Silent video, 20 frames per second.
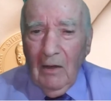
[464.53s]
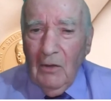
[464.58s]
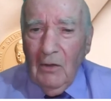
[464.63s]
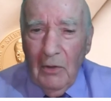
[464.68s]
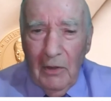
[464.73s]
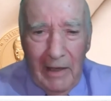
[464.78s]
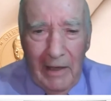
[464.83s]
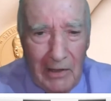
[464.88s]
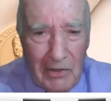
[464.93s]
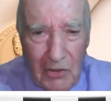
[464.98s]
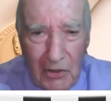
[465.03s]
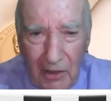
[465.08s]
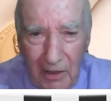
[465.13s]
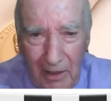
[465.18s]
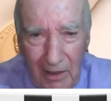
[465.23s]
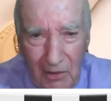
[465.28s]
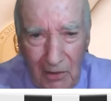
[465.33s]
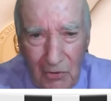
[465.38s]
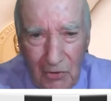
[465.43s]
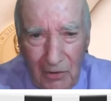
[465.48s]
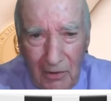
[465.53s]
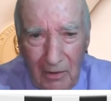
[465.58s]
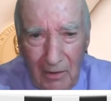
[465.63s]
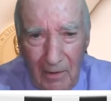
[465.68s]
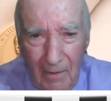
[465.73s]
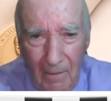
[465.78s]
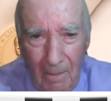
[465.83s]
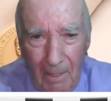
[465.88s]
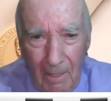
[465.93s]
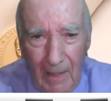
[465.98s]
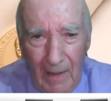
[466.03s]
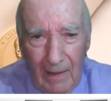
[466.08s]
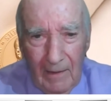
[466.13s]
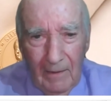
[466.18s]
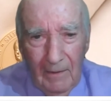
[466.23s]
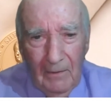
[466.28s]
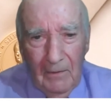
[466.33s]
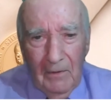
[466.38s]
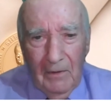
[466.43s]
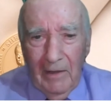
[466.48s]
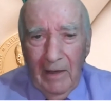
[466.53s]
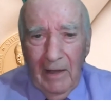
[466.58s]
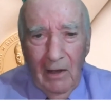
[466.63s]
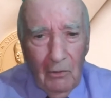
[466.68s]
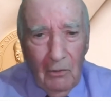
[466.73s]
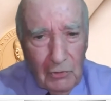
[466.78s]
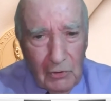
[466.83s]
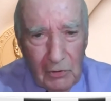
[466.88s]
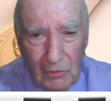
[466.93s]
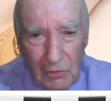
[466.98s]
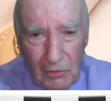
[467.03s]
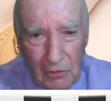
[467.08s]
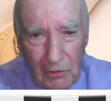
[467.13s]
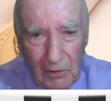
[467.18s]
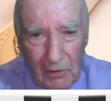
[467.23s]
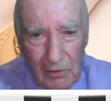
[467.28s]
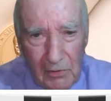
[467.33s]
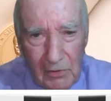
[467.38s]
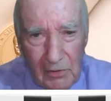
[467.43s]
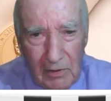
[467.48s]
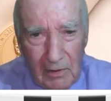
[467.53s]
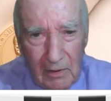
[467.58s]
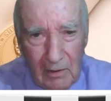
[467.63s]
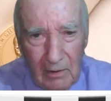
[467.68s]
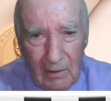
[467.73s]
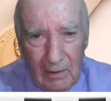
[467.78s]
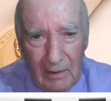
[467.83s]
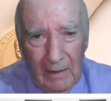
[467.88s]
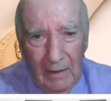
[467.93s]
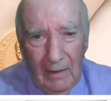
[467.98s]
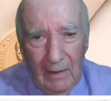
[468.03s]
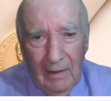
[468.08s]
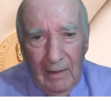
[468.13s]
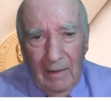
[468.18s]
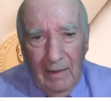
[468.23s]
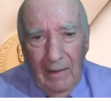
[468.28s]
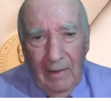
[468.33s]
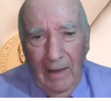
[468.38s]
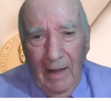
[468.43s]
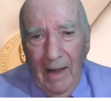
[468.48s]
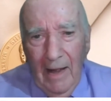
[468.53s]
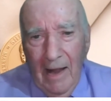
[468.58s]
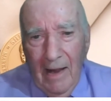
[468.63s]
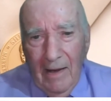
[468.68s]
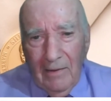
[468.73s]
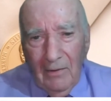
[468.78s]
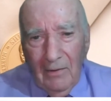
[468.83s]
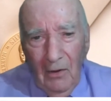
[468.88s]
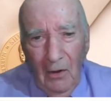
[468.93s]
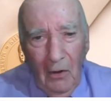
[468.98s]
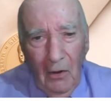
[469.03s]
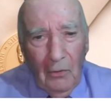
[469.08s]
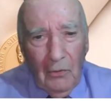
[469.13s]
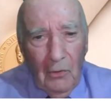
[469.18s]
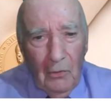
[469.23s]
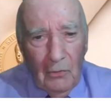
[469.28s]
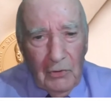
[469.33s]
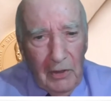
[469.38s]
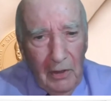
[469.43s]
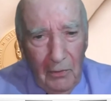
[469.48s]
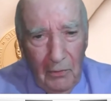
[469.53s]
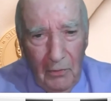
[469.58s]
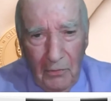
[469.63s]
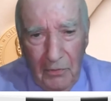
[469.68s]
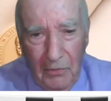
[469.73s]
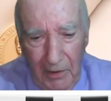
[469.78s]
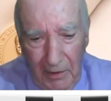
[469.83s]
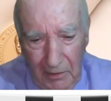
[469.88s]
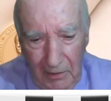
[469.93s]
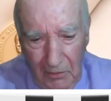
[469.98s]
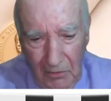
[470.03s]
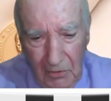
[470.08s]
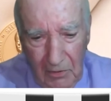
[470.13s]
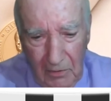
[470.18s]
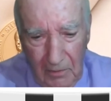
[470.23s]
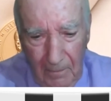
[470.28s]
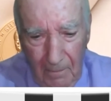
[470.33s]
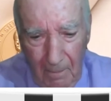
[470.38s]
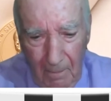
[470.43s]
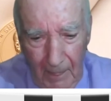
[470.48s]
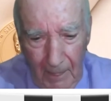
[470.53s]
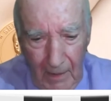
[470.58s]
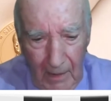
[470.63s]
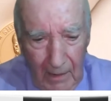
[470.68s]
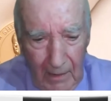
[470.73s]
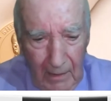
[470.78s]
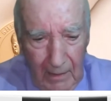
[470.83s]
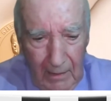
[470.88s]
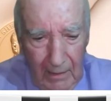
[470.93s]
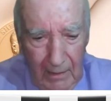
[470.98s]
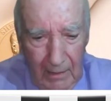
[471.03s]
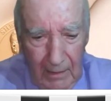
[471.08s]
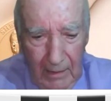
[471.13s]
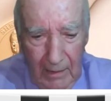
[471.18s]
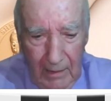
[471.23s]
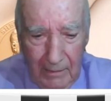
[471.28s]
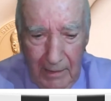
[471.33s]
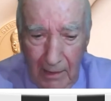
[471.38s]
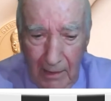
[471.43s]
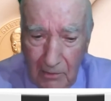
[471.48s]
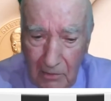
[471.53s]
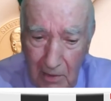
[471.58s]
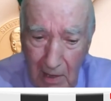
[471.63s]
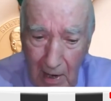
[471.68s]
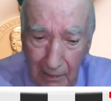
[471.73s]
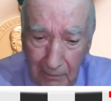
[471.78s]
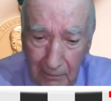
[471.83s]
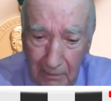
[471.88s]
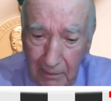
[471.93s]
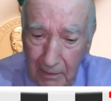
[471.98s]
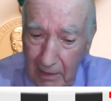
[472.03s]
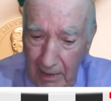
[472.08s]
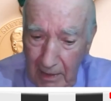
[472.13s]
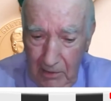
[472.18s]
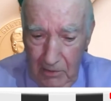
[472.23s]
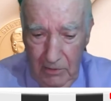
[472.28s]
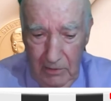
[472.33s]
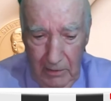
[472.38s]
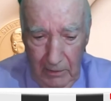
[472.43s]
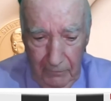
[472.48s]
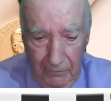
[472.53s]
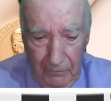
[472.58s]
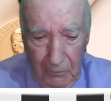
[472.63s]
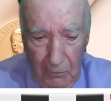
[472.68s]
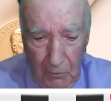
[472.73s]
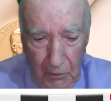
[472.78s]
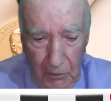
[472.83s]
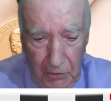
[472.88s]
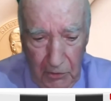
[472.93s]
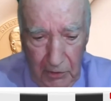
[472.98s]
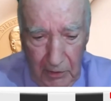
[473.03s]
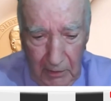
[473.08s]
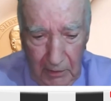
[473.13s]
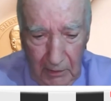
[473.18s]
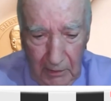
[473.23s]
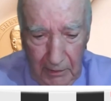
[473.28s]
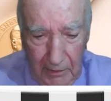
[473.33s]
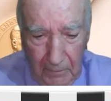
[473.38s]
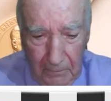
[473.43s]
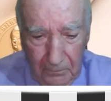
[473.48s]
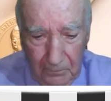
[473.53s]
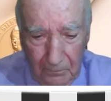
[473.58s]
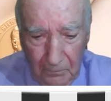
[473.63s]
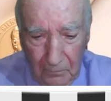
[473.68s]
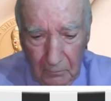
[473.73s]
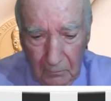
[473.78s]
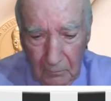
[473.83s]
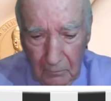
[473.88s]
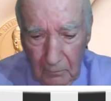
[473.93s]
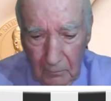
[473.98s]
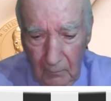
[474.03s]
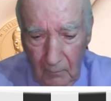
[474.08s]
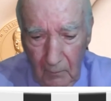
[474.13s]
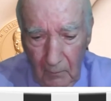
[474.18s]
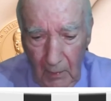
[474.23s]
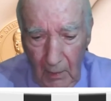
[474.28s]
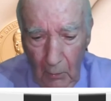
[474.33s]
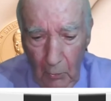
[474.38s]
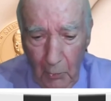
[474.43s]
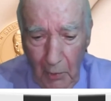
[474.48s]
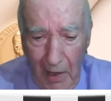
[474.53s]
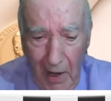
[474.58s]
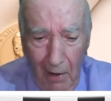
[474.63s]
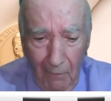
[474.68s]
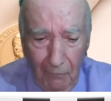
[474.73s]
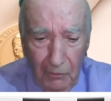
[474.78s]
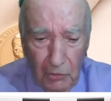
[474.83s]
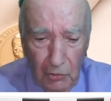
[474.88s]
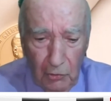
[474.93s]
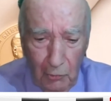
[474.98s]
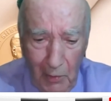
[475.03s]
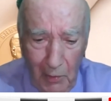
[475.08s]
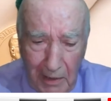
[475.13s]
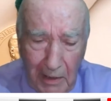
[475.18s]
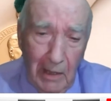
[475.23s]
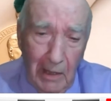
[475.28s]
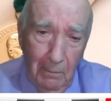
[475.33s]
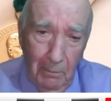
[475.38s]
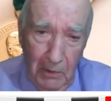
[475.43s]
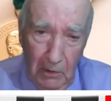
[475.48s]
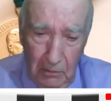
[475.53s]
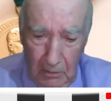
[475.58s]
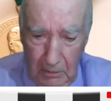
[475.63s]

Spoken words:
good education, good health insurance, and all those other things. And that's not the case, unfortunately. We have a shrinking middle